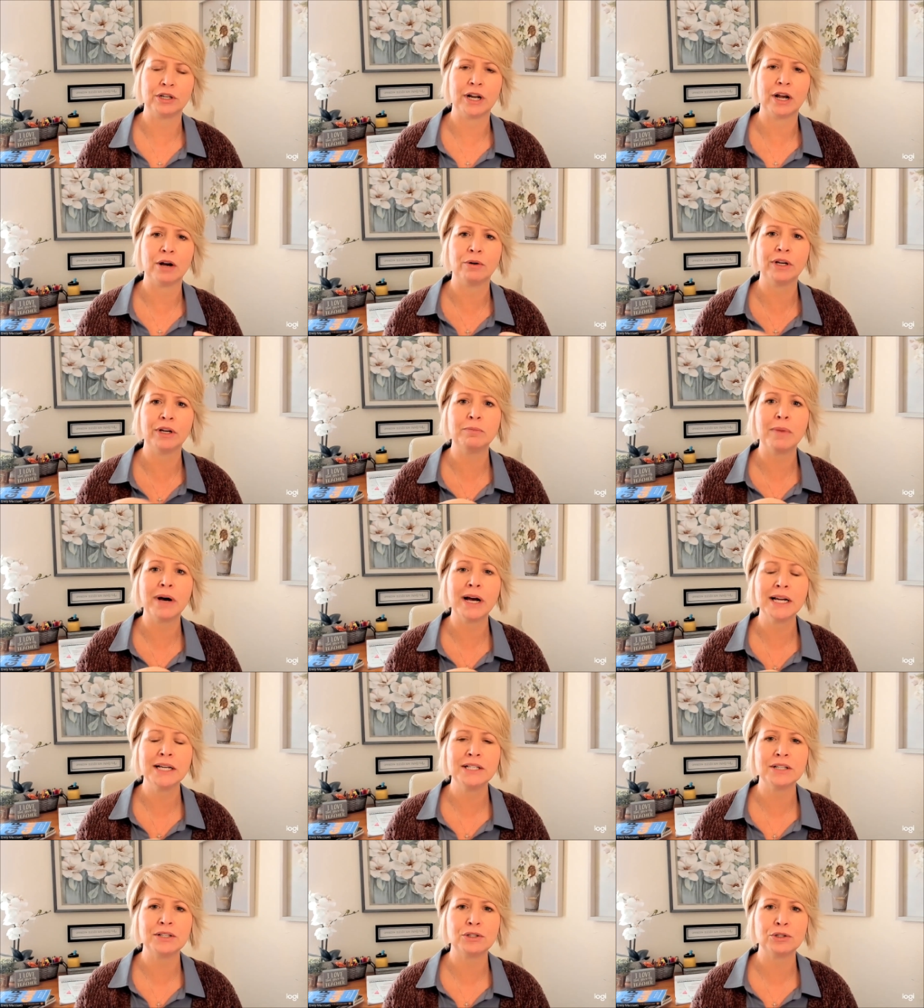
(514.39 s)
Now, in my
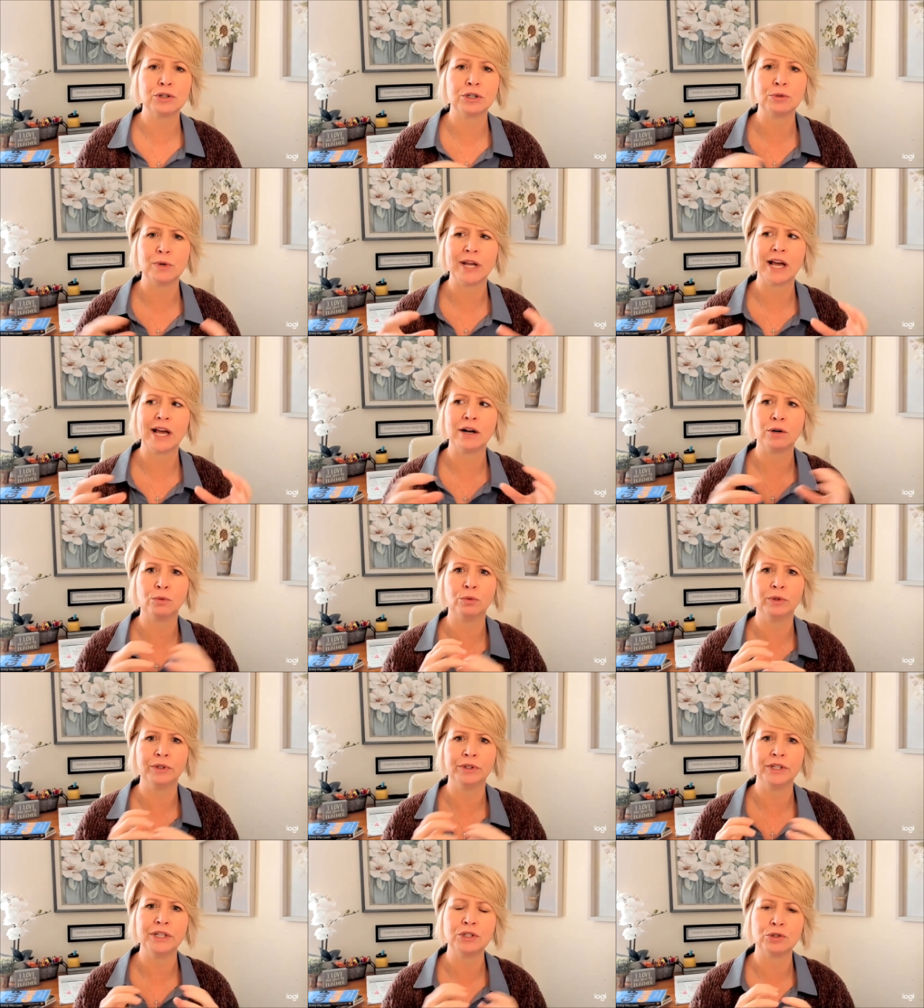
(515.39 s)
district, we had a
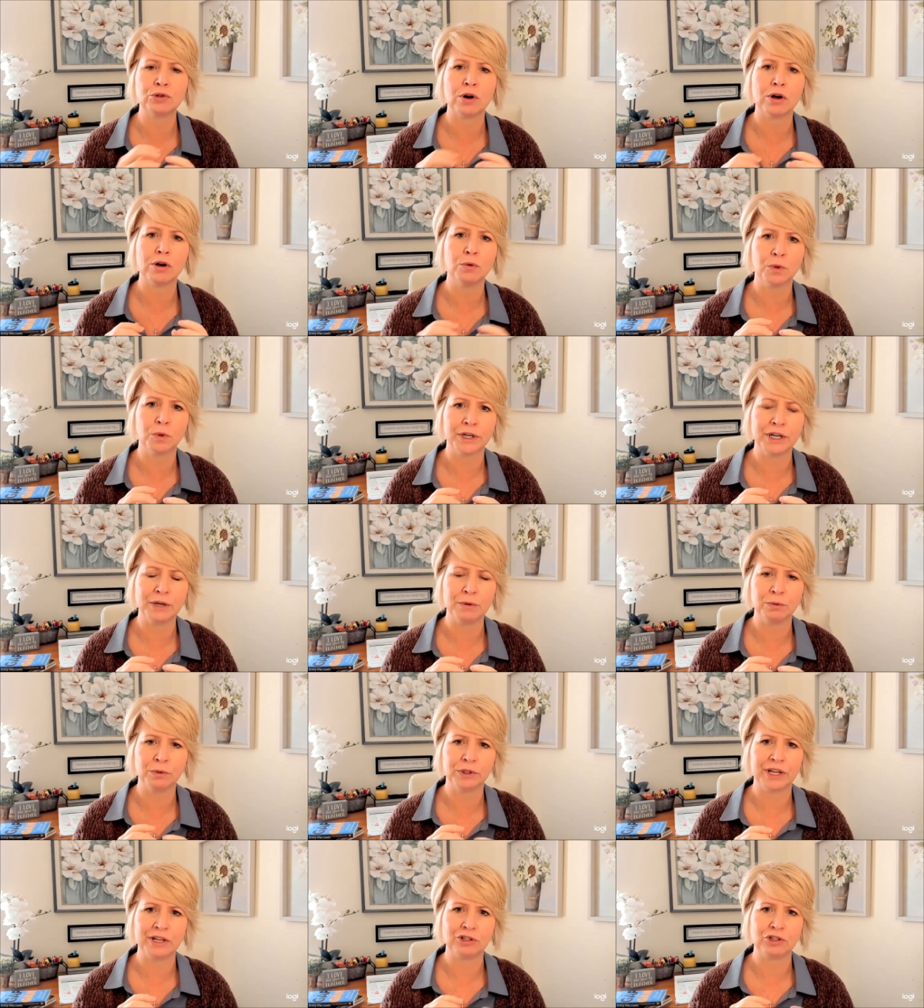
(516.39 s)
really strong working
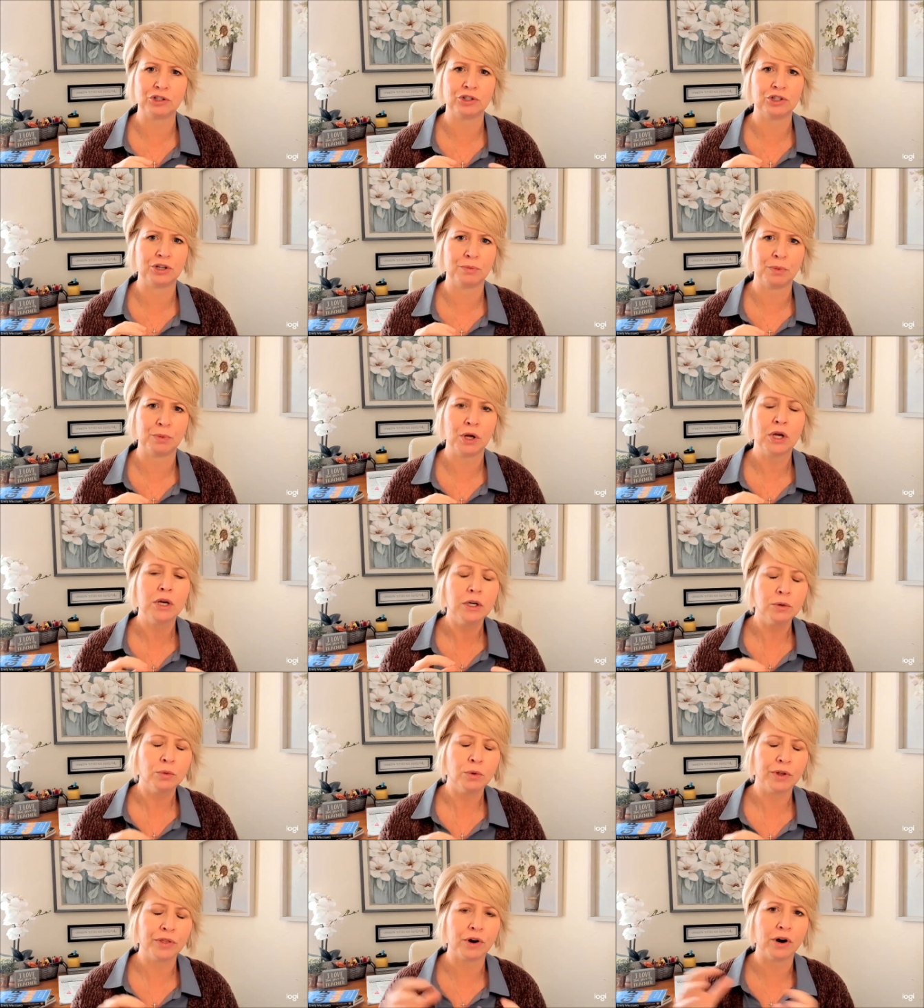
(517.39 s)
relationship
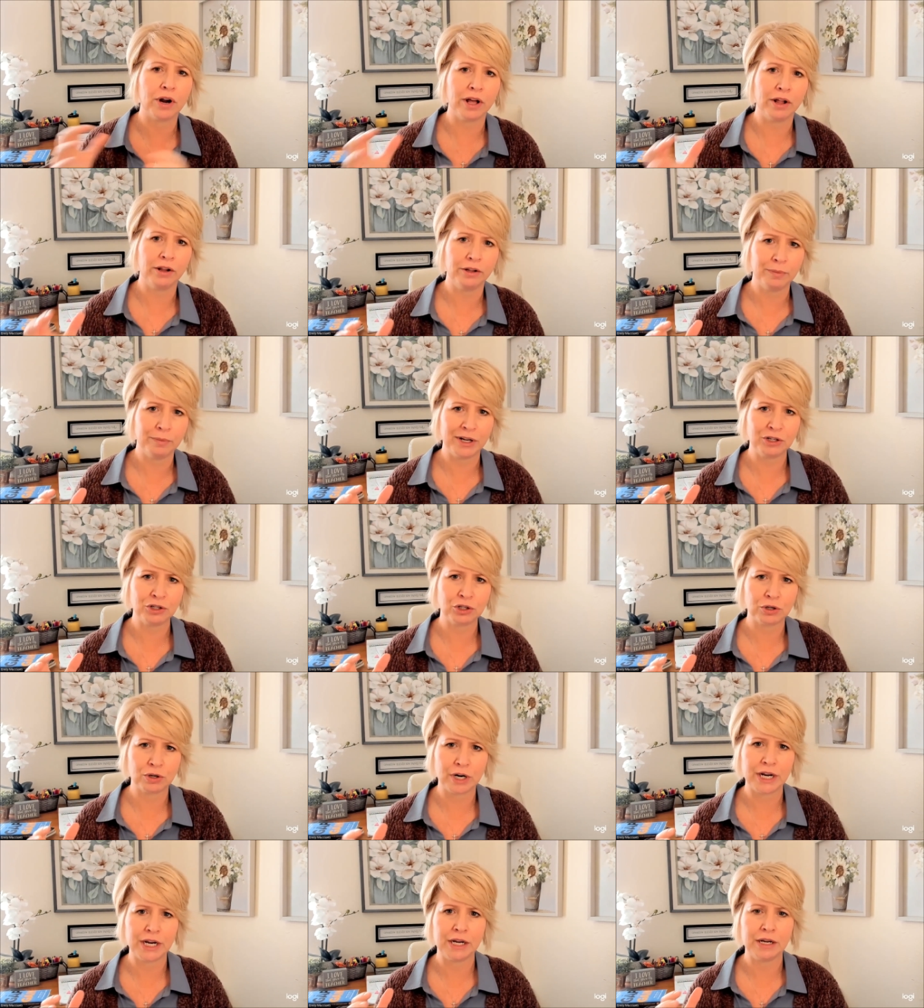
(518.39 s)
with our
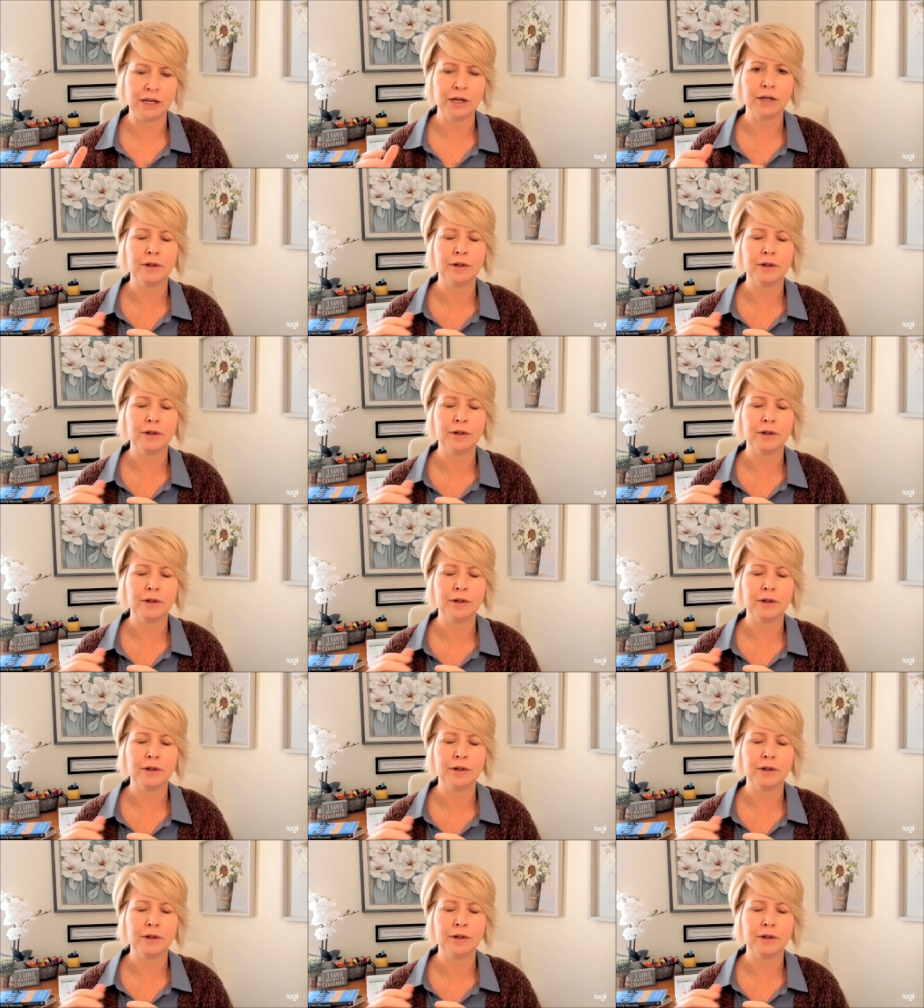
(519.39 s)
elementary